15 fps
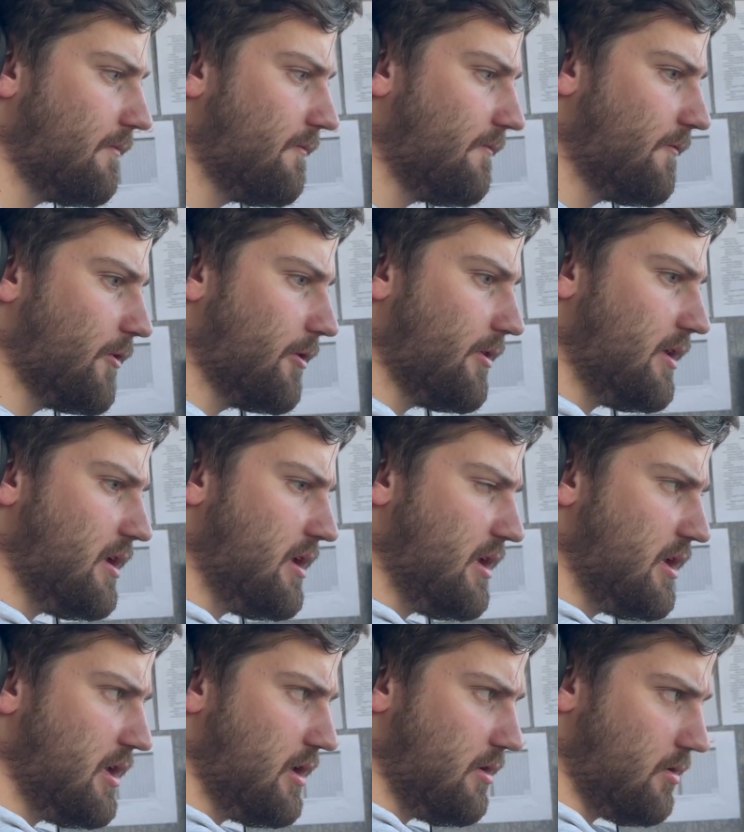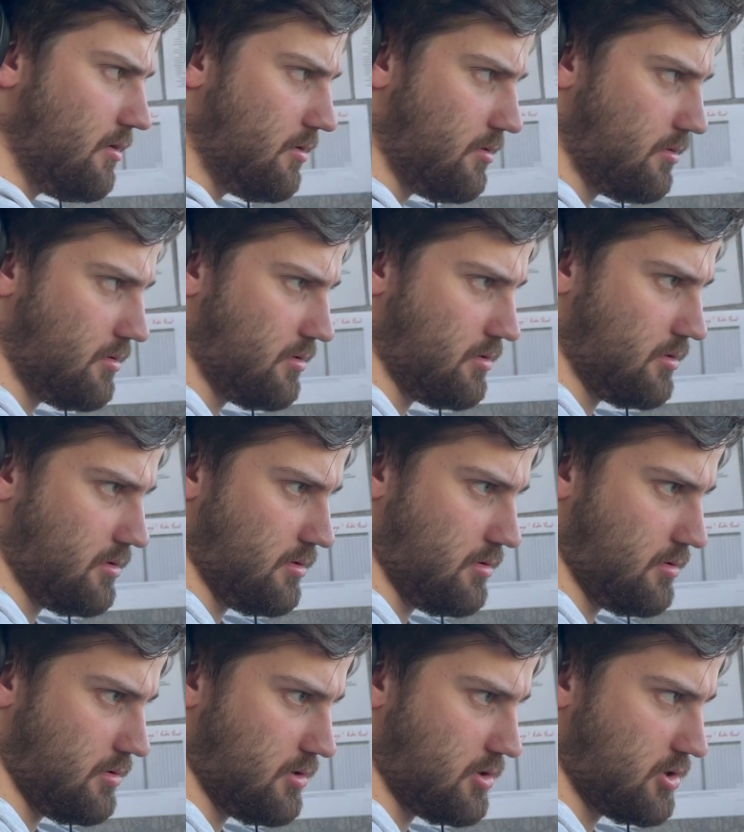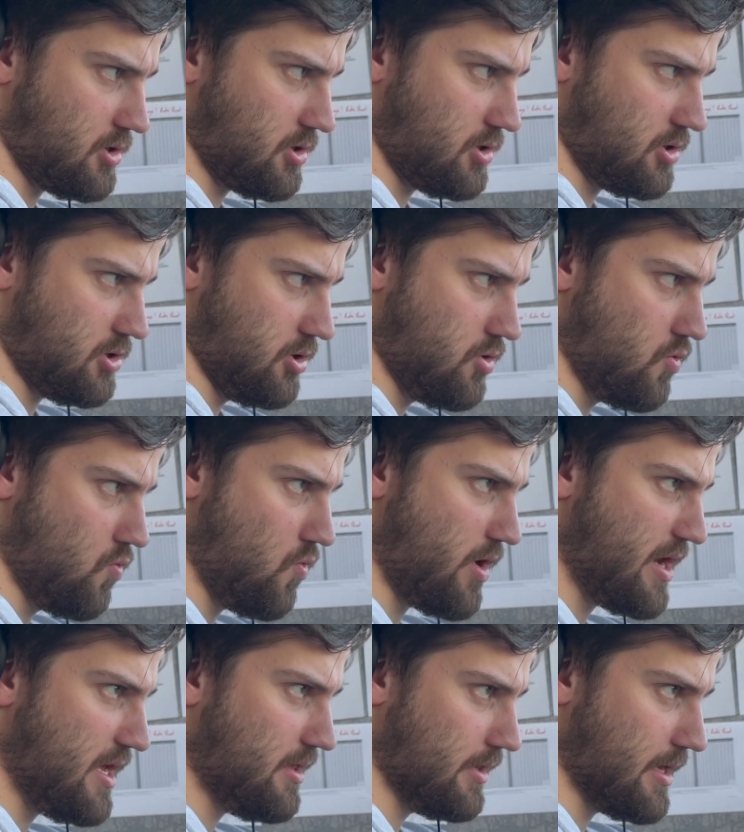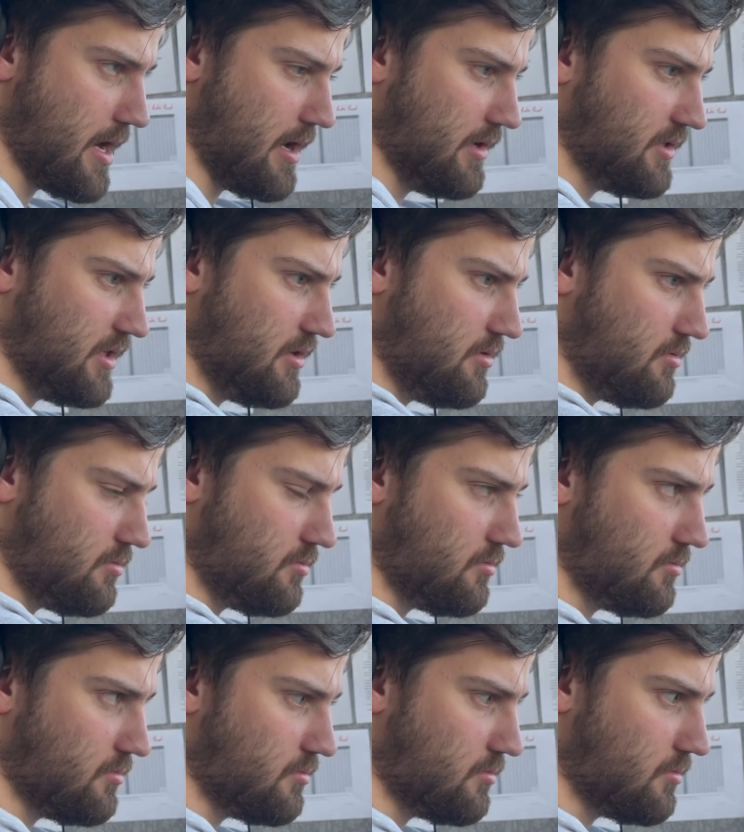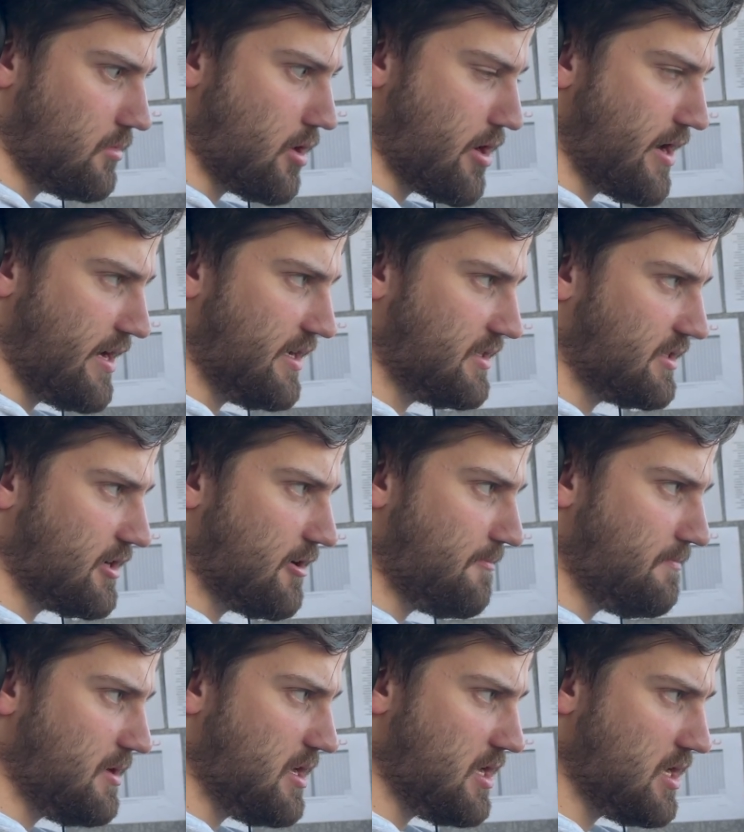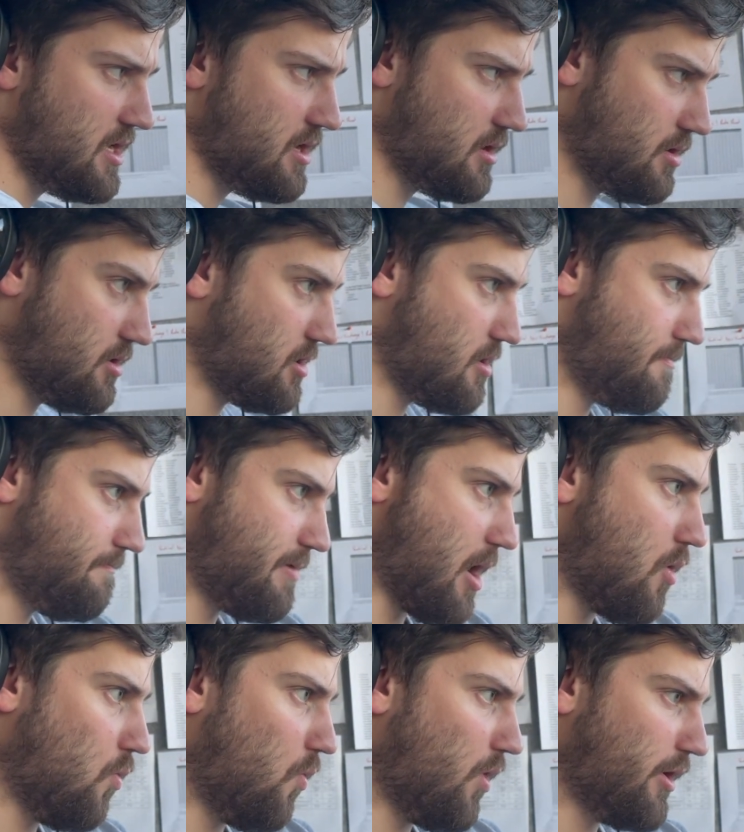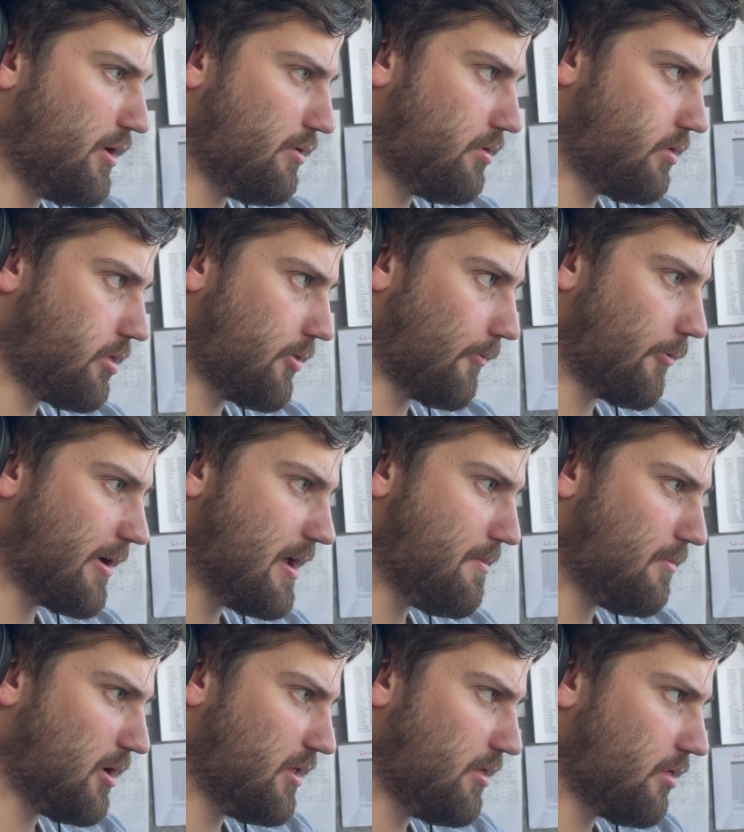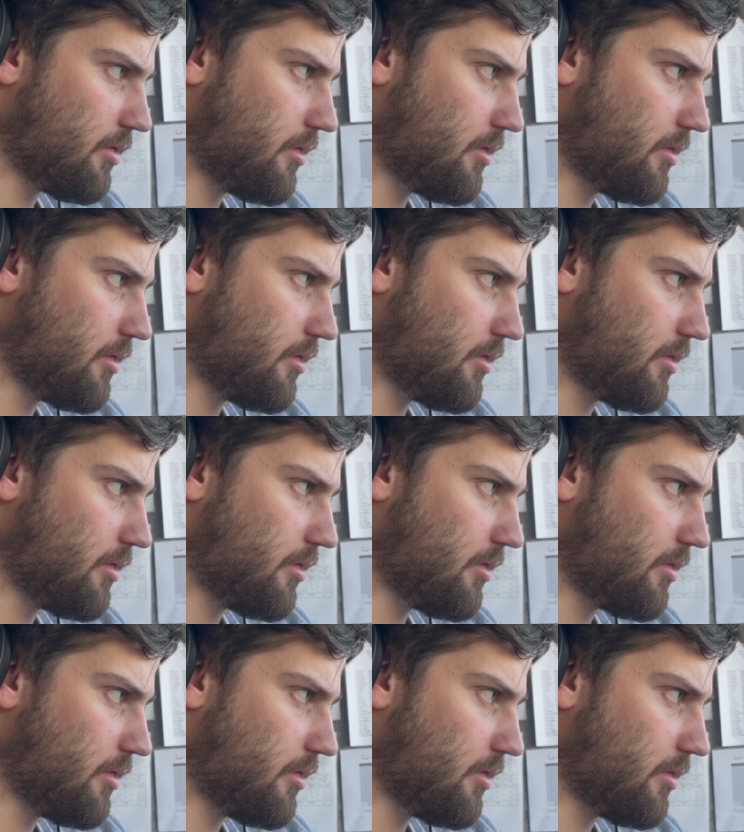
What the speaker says: For the $20,000, all right, it's gonna be about $103 a month,